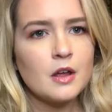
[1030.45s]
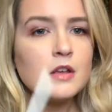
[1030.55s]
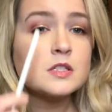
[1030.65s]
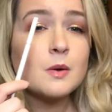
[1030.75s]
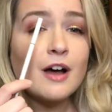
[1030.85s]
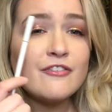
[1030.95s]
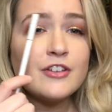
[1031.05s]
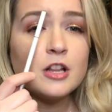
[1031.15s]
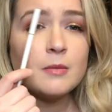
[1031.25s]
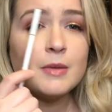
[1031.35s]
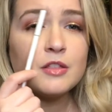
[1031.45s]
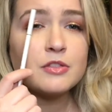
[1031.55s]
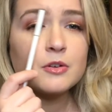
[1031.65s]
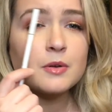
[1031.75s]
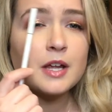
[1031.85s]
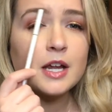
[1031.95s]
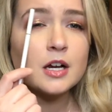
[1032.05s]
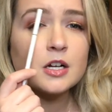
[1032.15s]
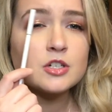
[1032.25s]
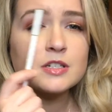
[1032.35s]
So I fill them in through
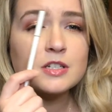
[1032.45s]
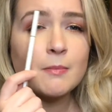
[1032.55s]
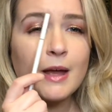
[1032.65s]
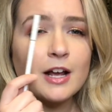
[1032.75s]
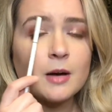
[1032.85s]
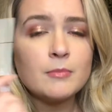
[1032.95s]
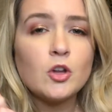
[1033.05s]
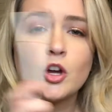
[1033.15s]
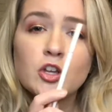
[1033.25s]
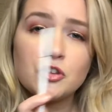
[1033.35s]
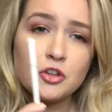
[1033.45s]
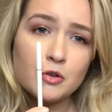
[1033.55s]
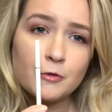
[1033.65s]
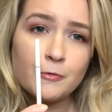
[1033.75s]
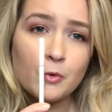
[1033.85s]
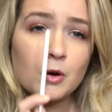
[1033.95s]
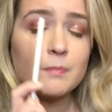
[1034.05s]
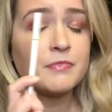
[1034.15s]
here just to make them look uniform.